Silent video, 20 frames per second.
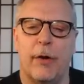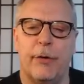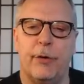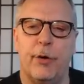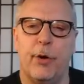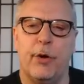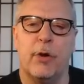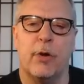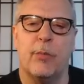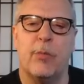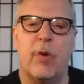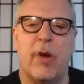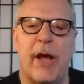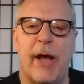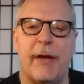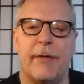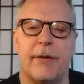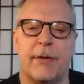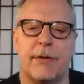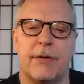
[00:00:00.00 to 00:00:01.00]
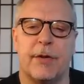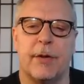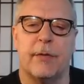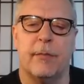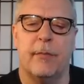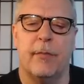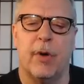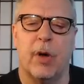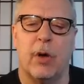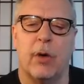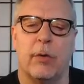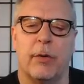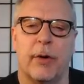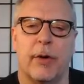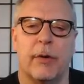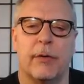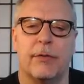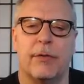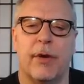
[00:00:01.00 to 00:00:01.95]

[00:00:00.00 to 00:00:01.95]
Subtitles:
nuclear plant that's burrowing,